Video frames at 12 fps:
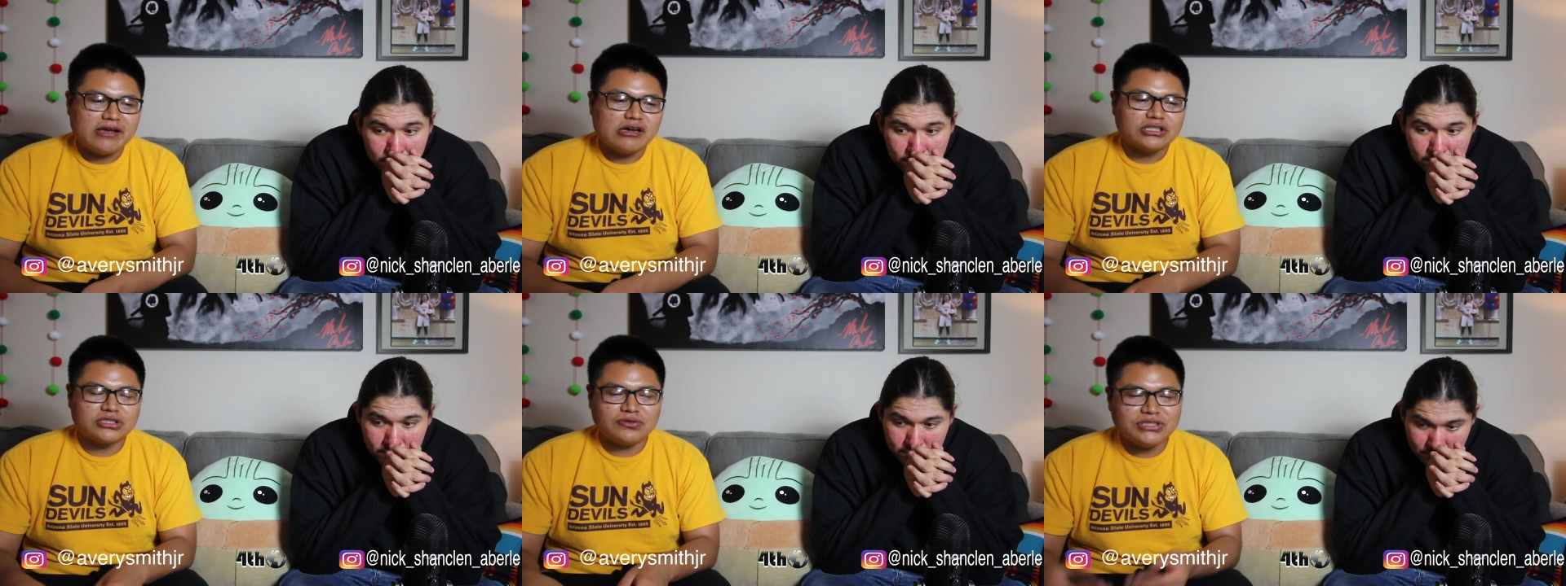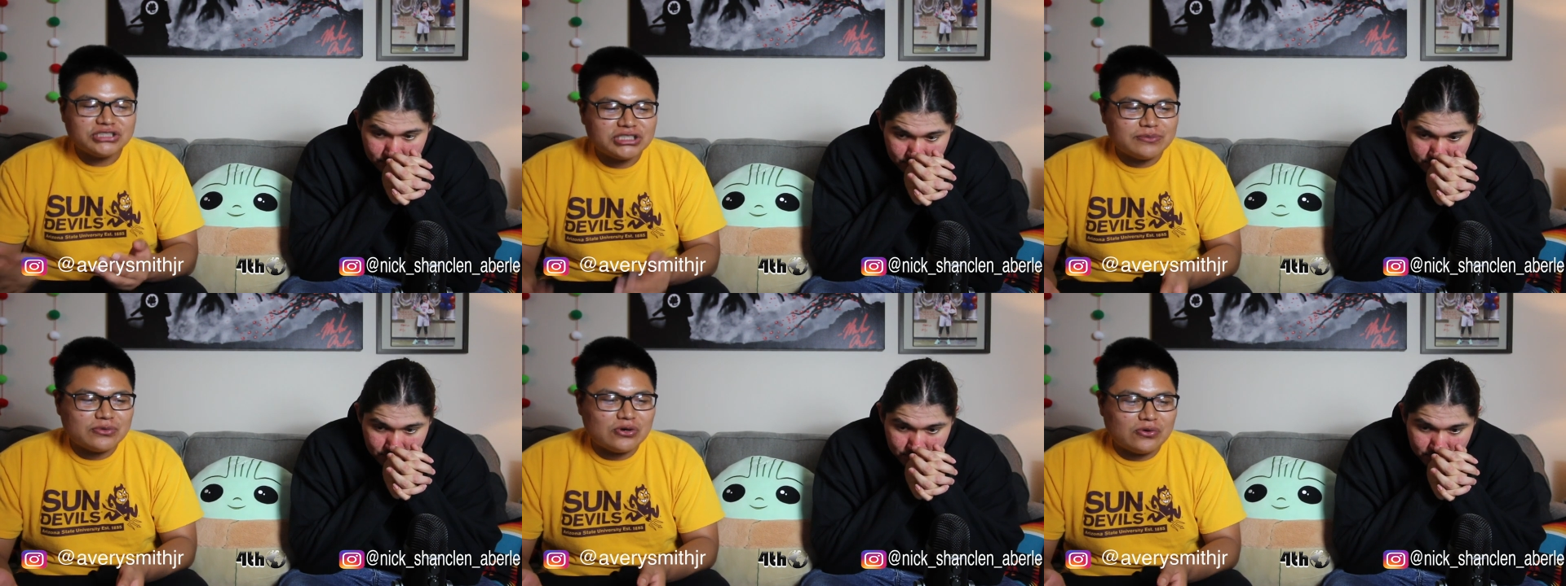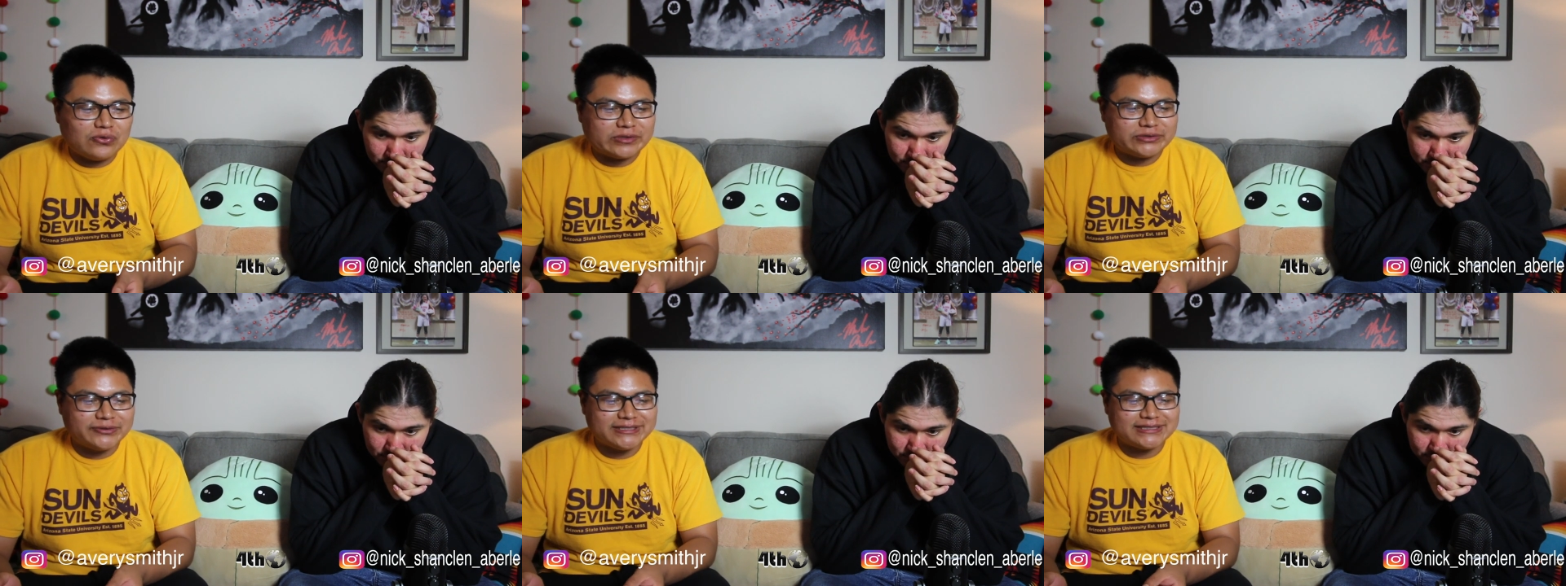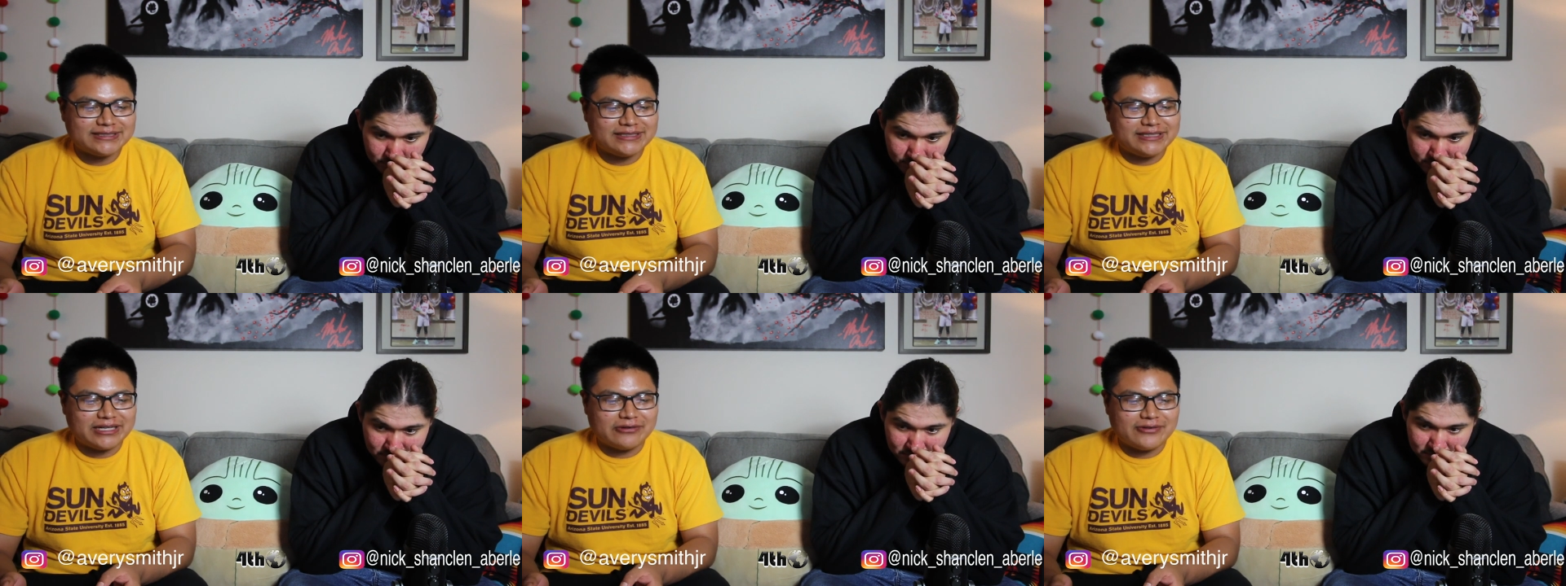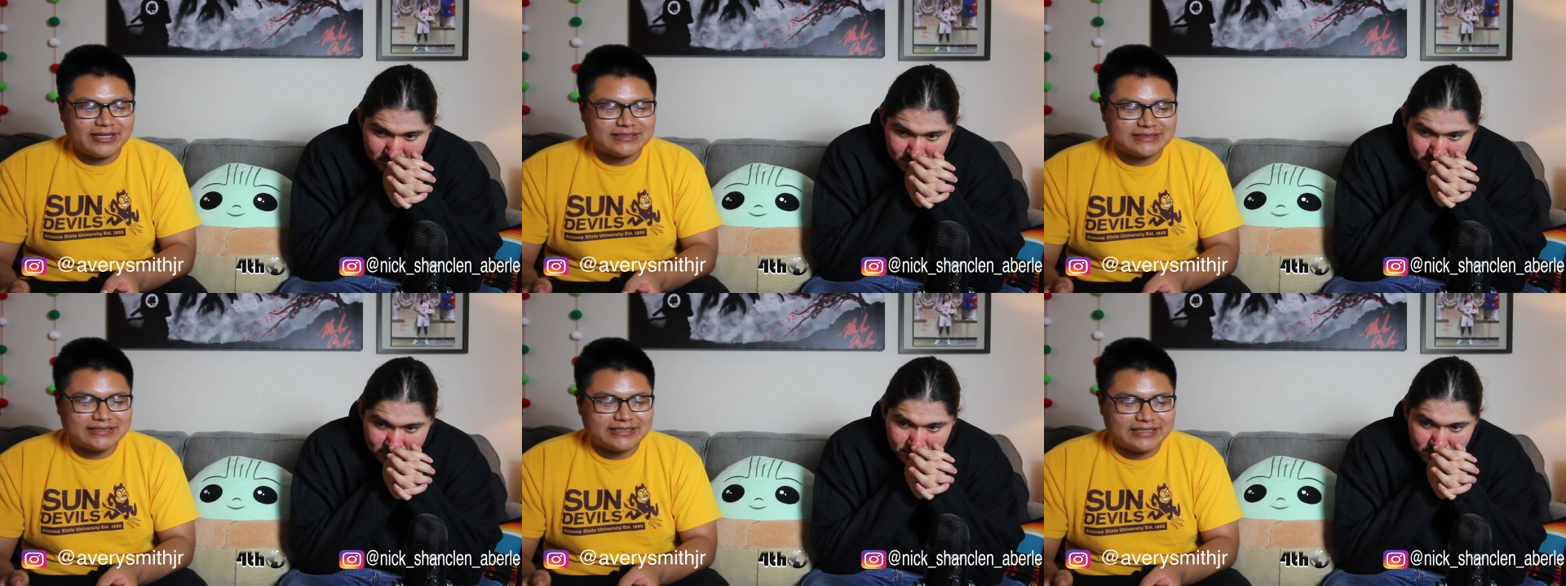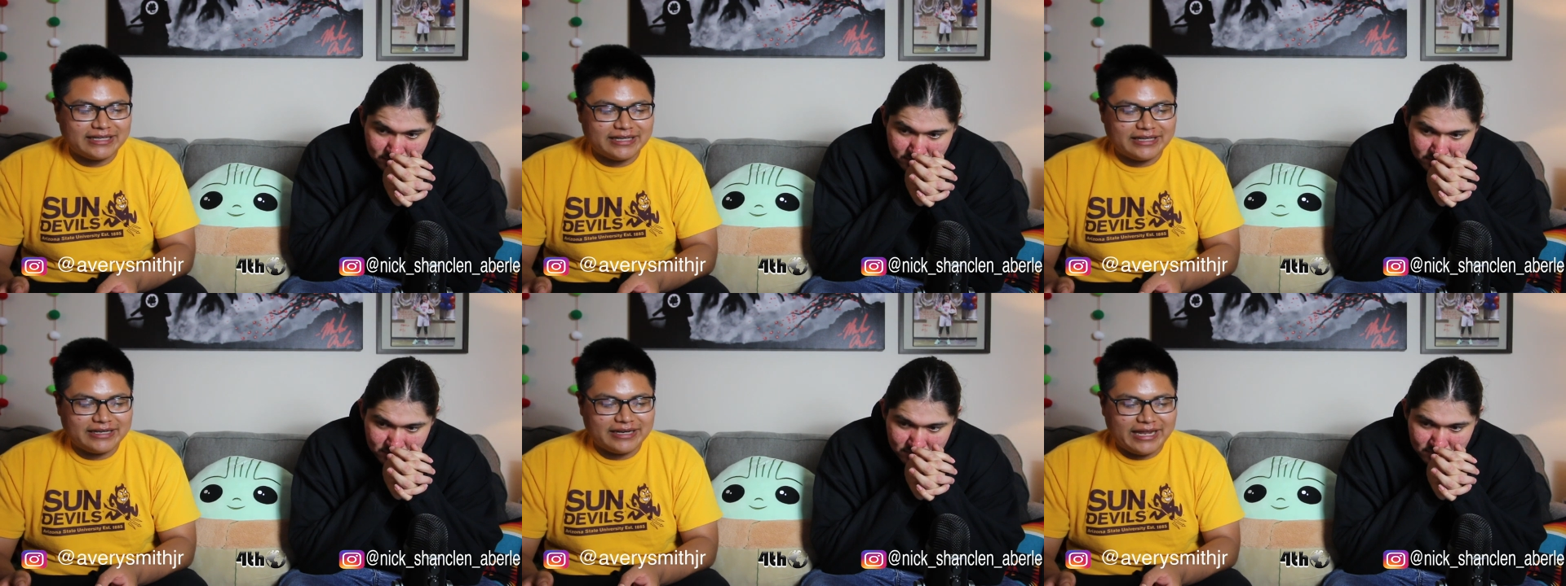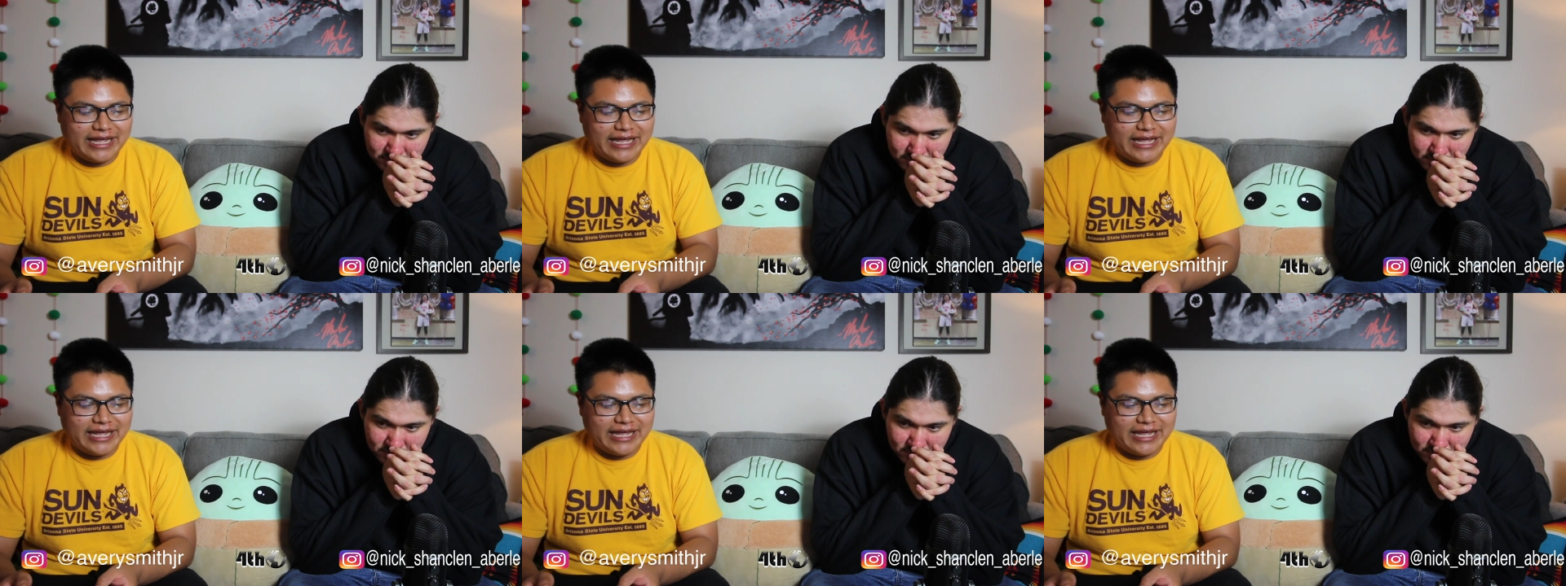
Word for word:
Speaker 1: Shoni Schimmel was recently arrested and